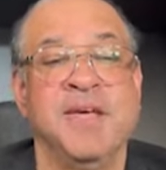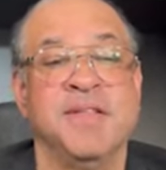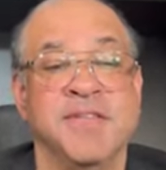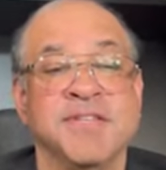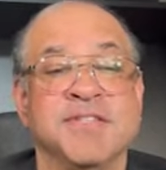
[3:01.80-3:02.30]

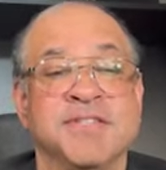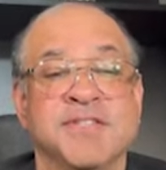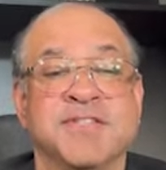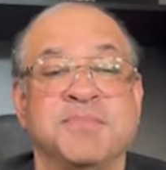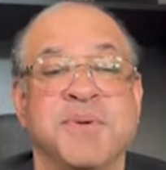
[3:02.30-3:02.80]
This is
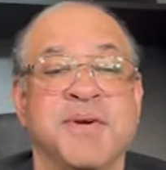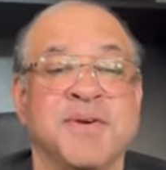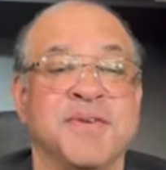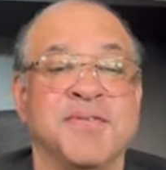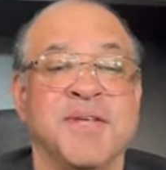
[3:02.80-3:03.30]
the
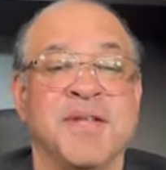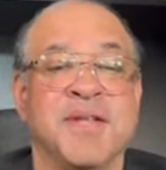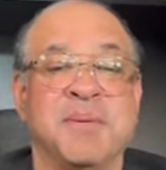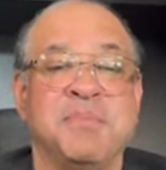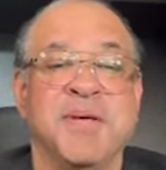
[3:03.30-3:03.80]
spirit of
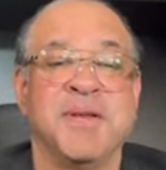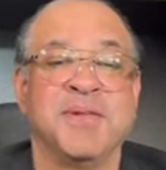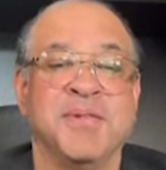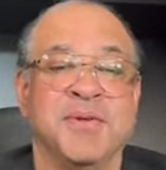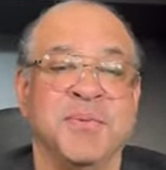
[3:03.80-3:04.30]
Dunlap, Bennett,
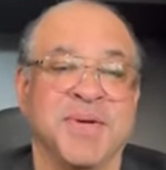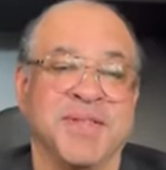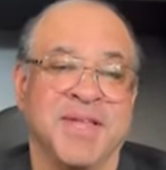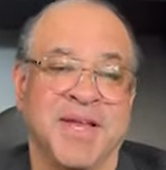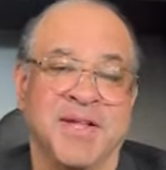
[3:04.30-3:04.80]
and Ludwig
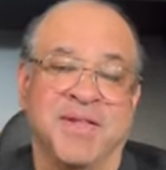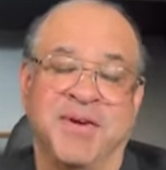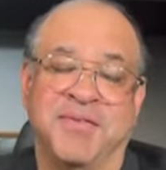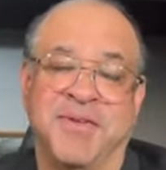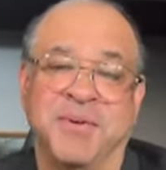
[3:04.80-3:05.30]
that I
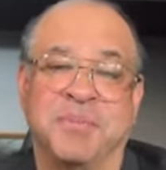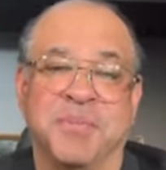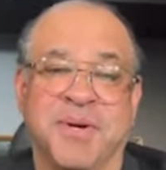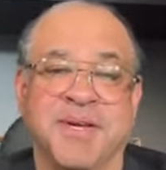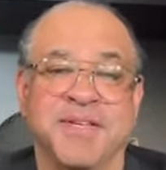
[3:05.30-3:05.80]
love and
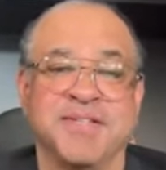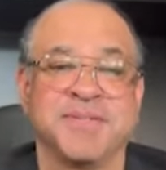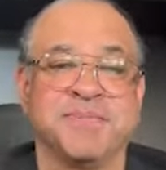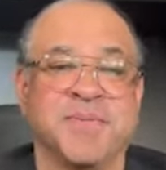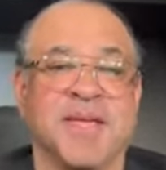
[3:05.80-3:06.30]

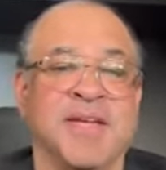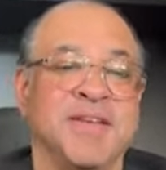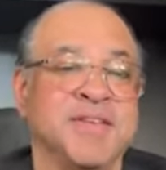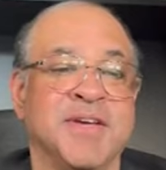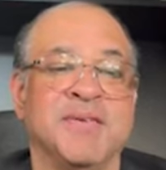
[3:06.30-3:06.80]
embrace, and
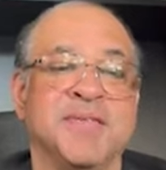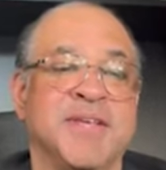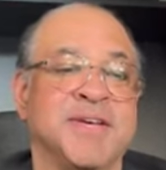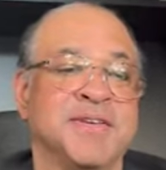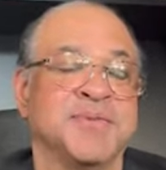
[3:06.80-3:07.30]
it
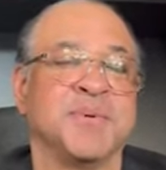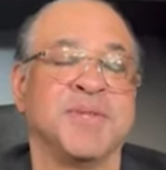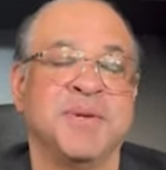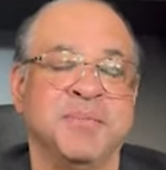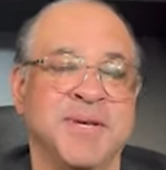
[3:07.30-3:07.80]
dovetails with
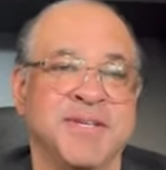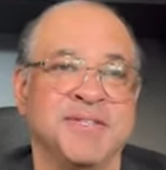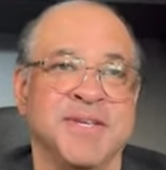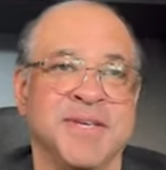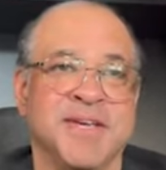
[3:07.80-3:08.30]
the
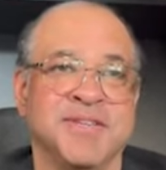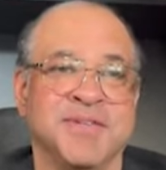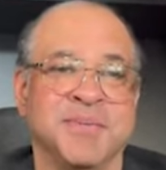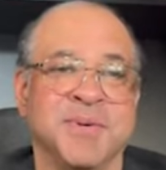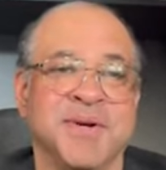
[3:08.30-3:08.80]
amazing
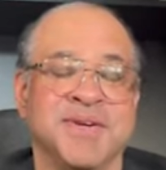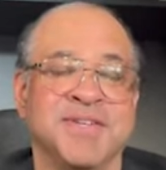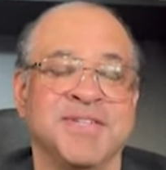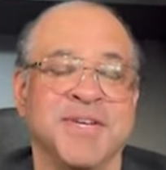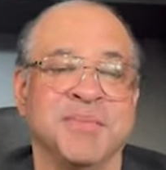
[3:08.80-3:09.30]
Asian
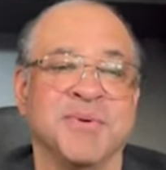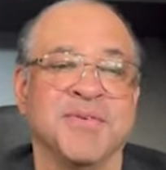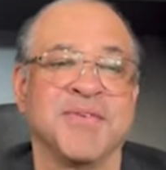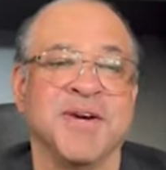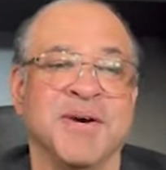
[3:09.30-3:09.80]
American Chamber
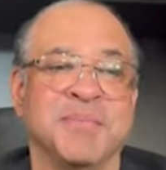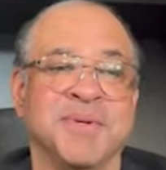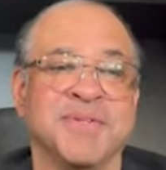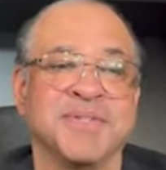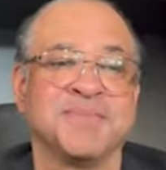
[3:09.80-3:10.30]
of
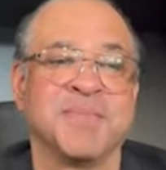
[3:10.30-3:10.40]
Commerce.